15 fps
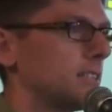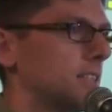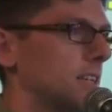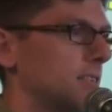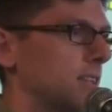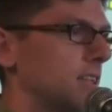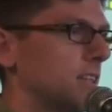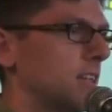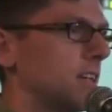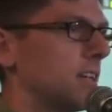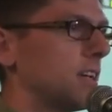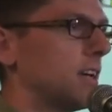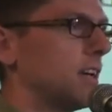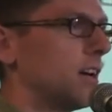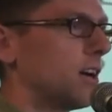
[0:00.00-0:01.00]
is given
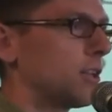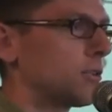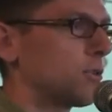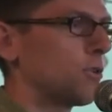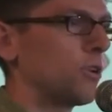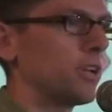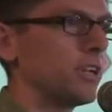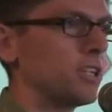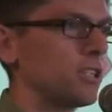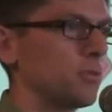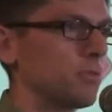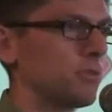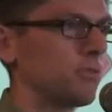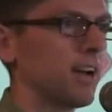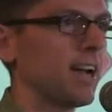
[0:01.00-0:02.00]
the authority to
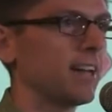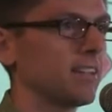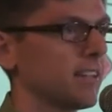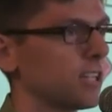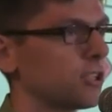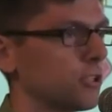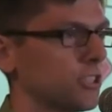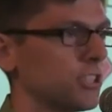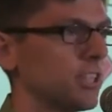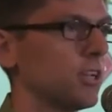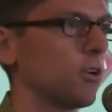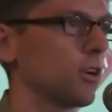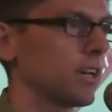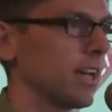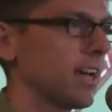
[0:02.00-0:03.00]
provide electricity
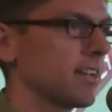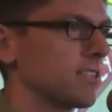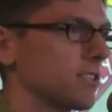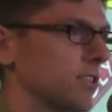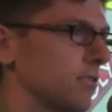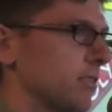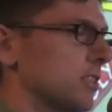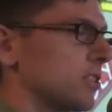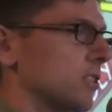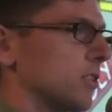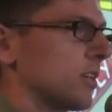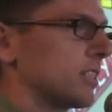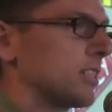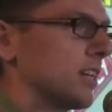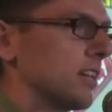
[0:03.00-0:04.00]
or gas service.
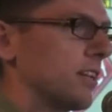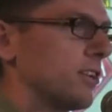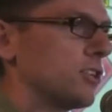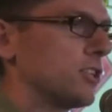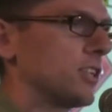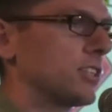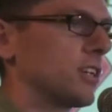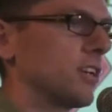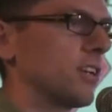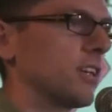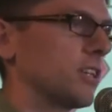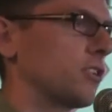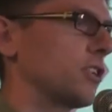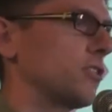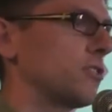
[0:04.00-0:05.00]
So Xcel Energy is our
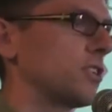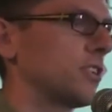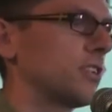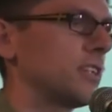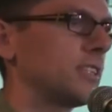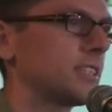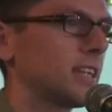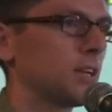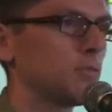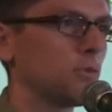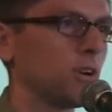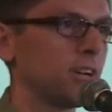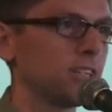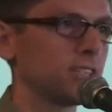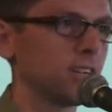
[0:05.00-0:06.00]
electric utility,
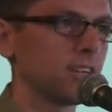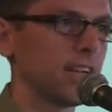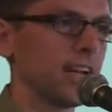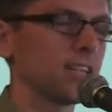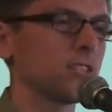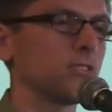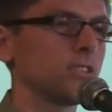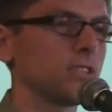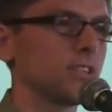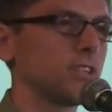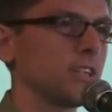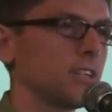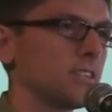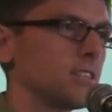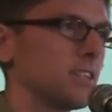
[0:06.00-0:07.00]
CenterPoint is our gas
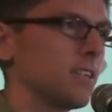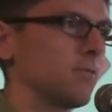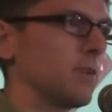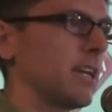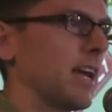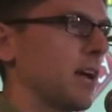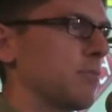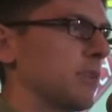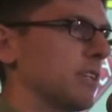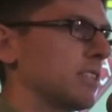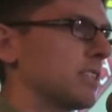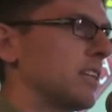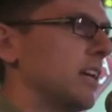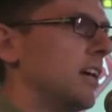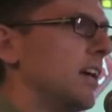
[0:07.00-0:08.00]
utility in the city of
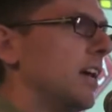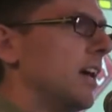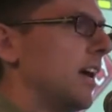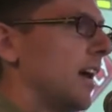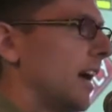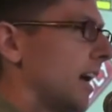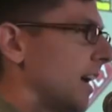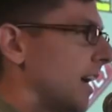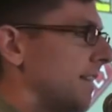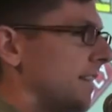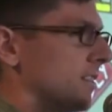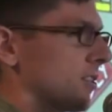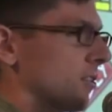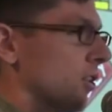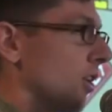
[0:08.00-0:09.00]
Minneapolis. And
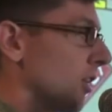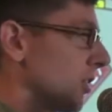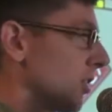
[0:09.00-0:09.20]
these are